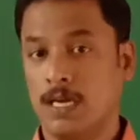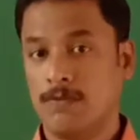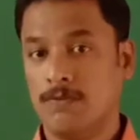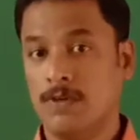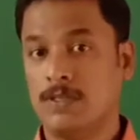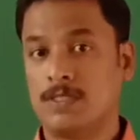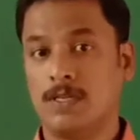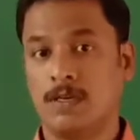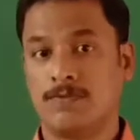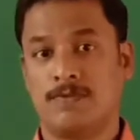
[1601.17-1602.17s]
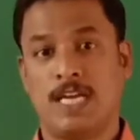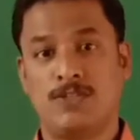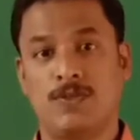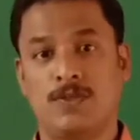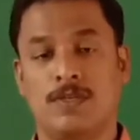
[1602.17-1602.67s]
The world of
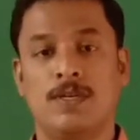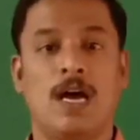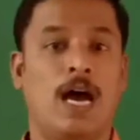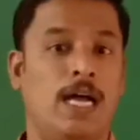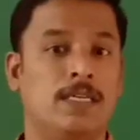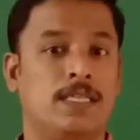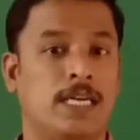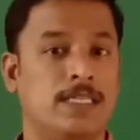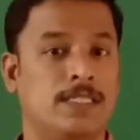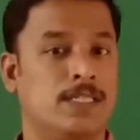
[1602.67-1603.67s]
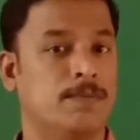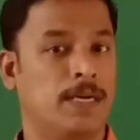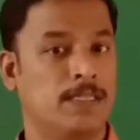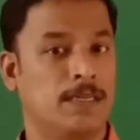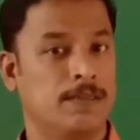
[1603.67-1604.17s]
nature, untouched
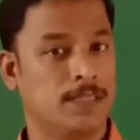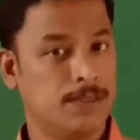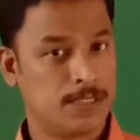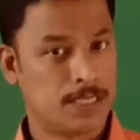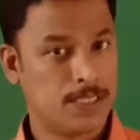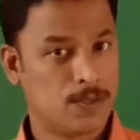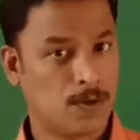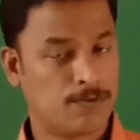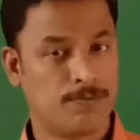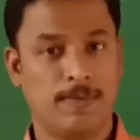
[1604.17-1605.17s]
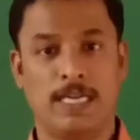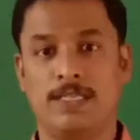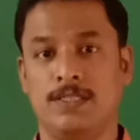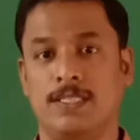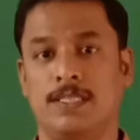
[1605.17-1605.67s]
by the miseries of
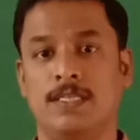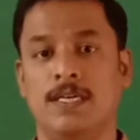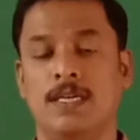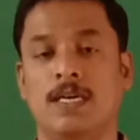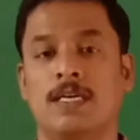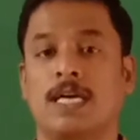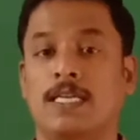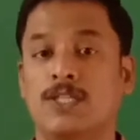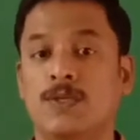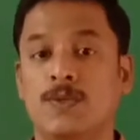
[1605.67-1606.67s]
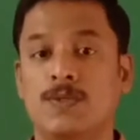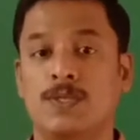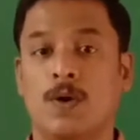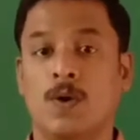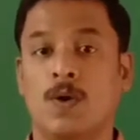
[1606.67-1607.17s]
humanity,
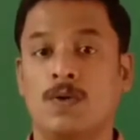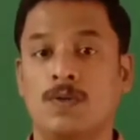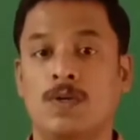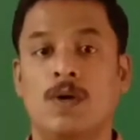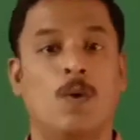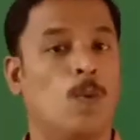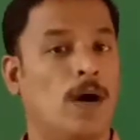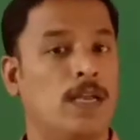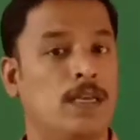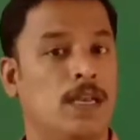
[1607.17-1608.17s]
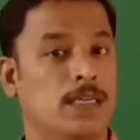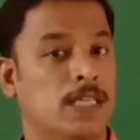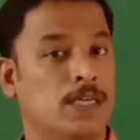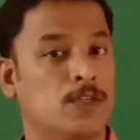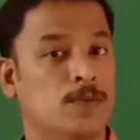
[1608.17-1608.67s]
continues on while the
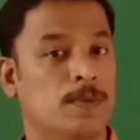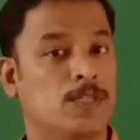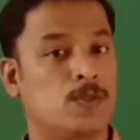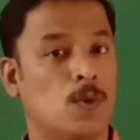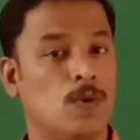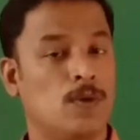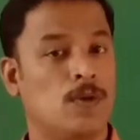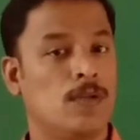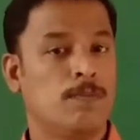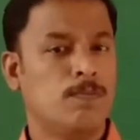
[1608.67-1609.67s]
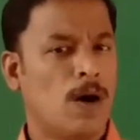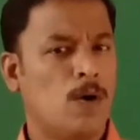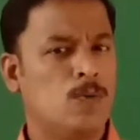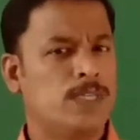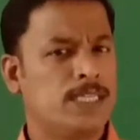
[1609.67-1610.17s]
human soul,
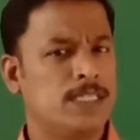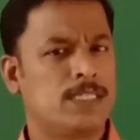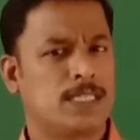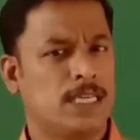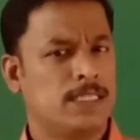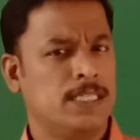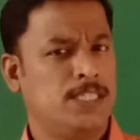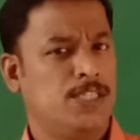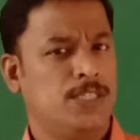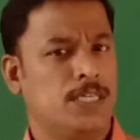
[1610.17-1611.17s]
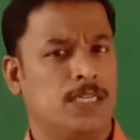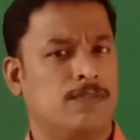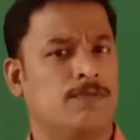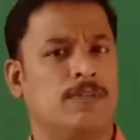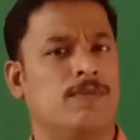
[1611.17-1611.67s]
bound in its rigid
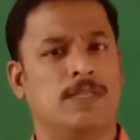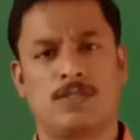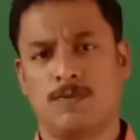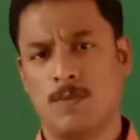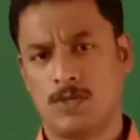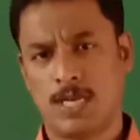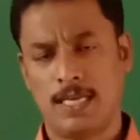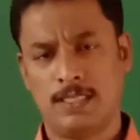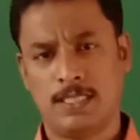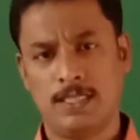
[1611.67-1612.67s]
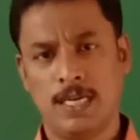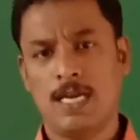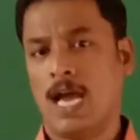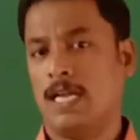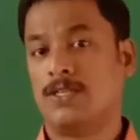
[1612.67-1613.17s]
cage of mortality
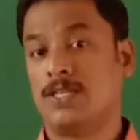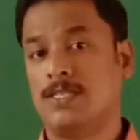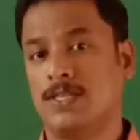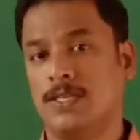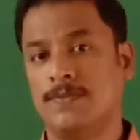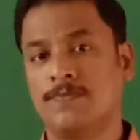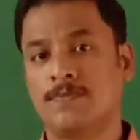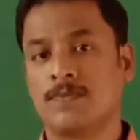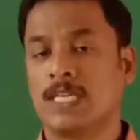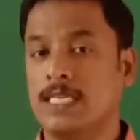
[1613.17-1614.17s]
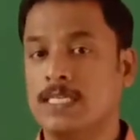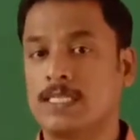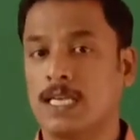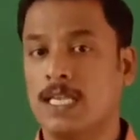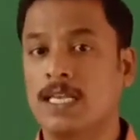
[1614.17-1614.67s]
and reason,
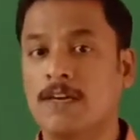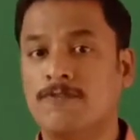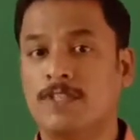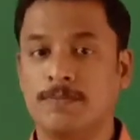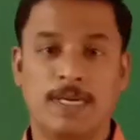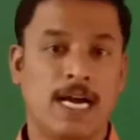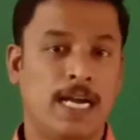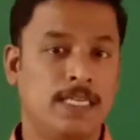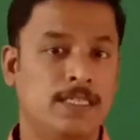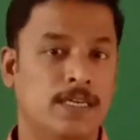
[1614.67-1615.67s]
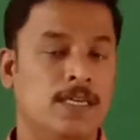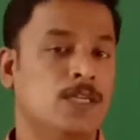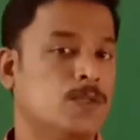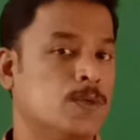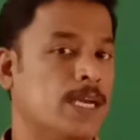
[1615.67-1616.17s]
is left behind
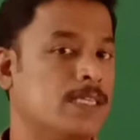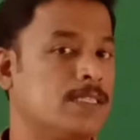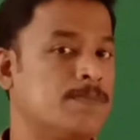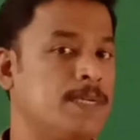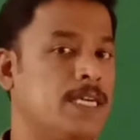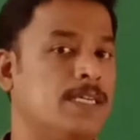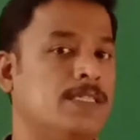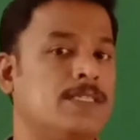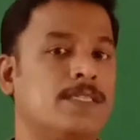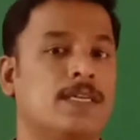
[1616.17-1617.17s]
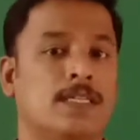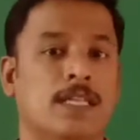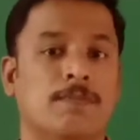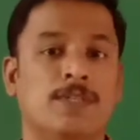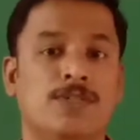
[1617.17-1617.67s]
to experience
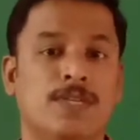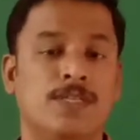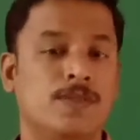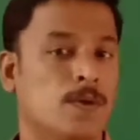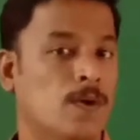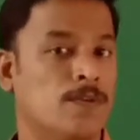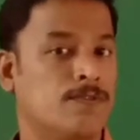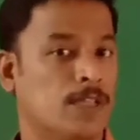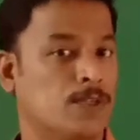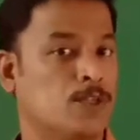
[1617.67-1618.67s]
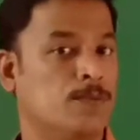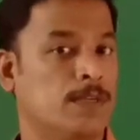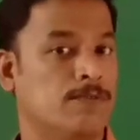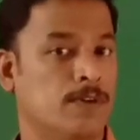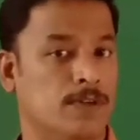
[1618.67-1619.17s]
the misery of the
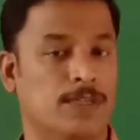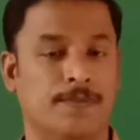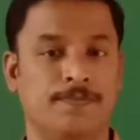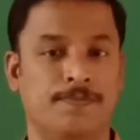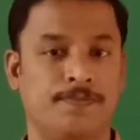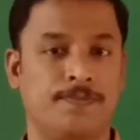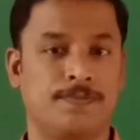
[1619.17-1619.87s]
human world.